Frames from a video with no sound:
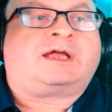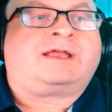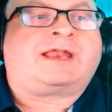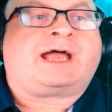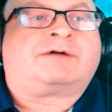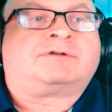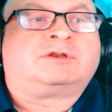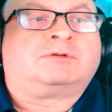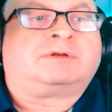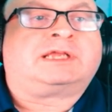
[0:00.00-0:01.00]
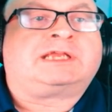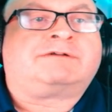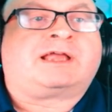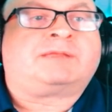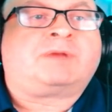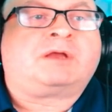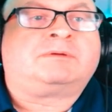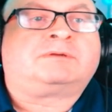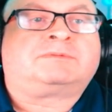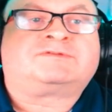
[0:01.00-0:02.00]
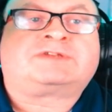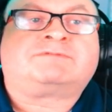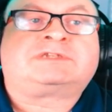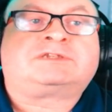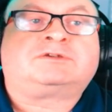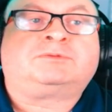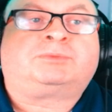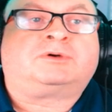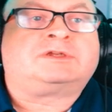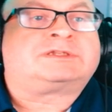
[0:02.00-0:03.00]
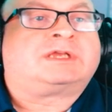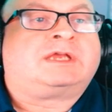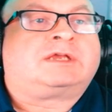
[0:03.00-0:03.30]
and our new leader at the moment with 72 points